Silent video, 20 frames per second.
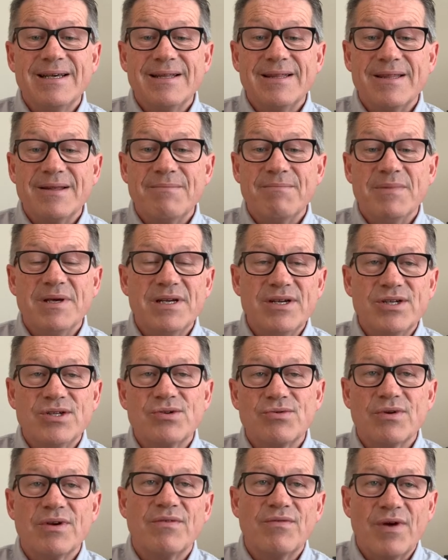the
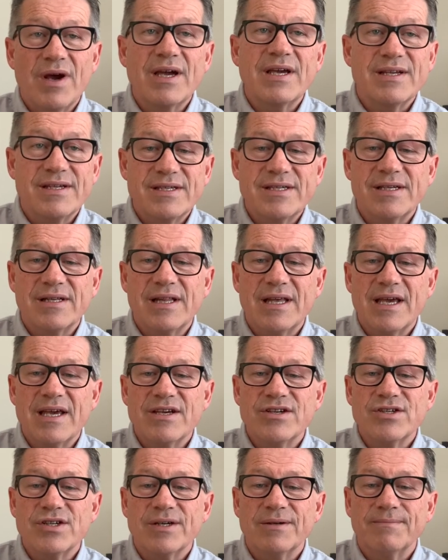ministry of
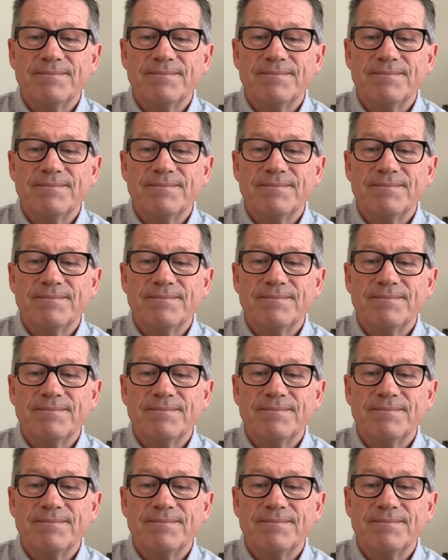reconciliation.